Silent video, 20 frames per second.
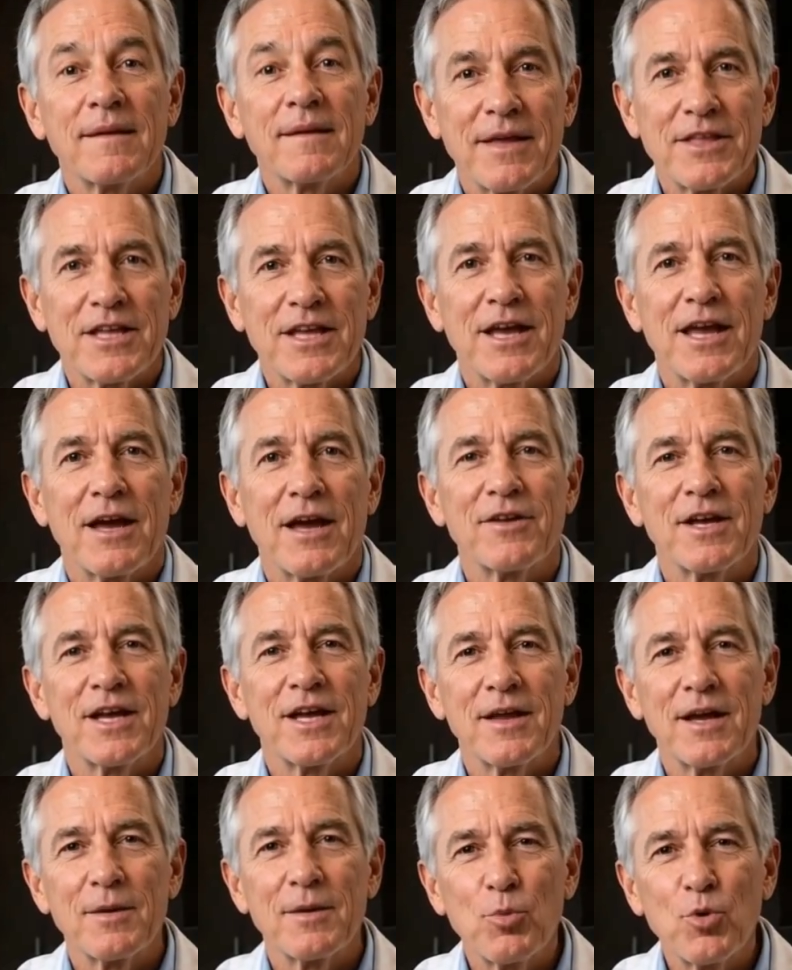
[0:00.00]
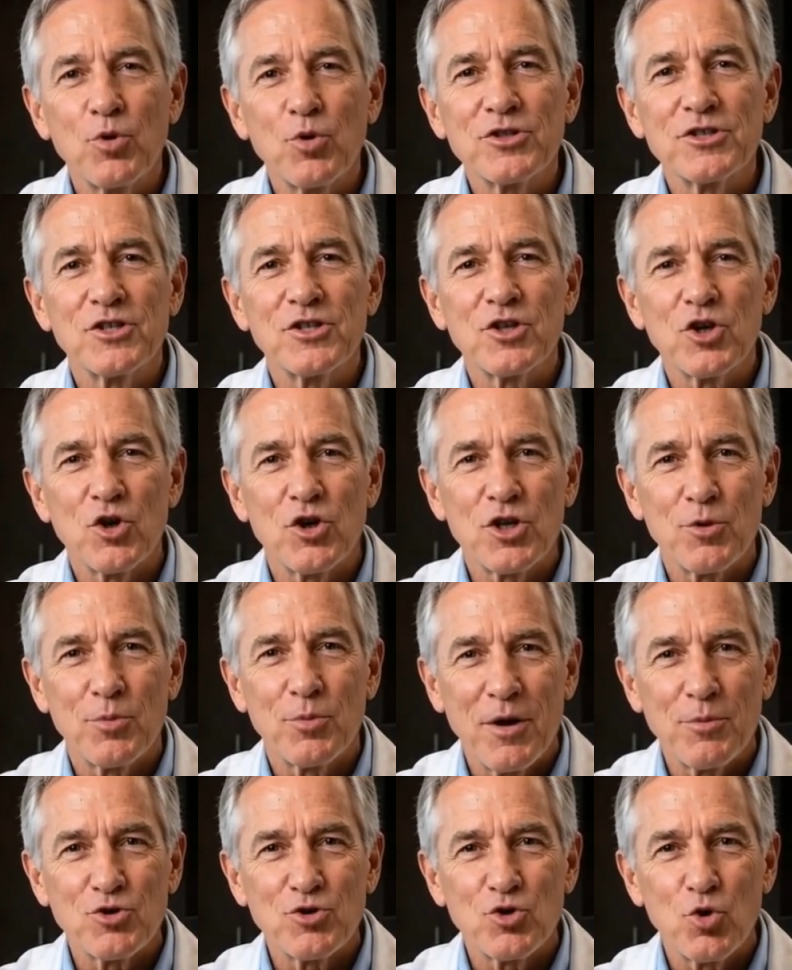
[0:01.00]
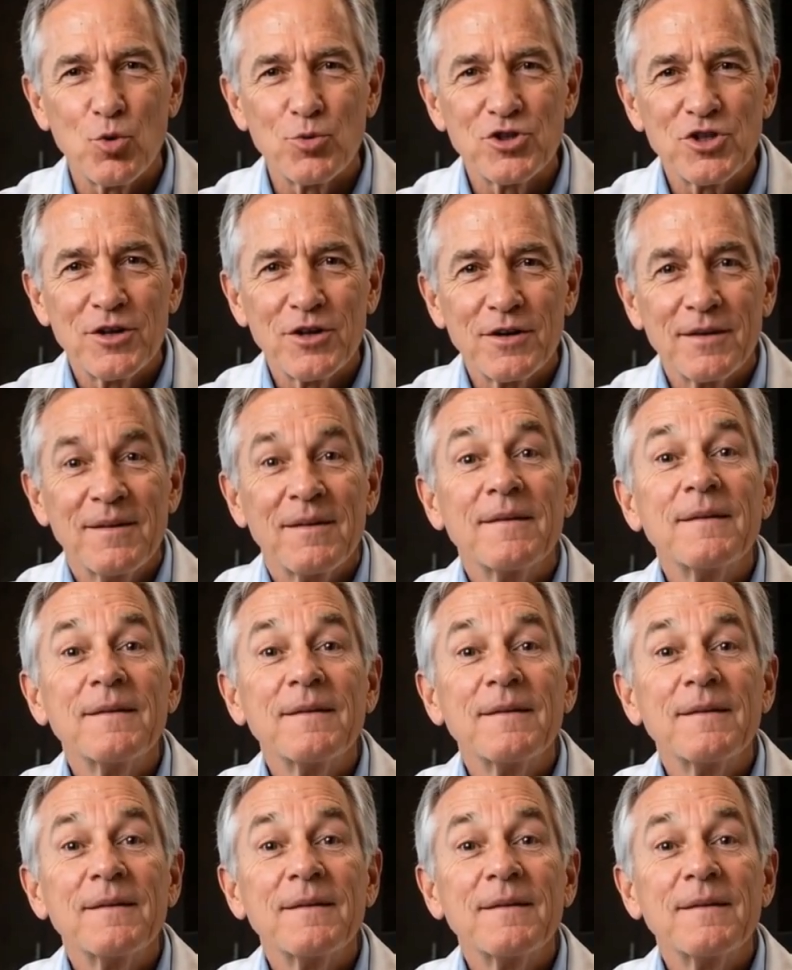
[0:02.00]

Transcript: significantly boosts curcumin absorption.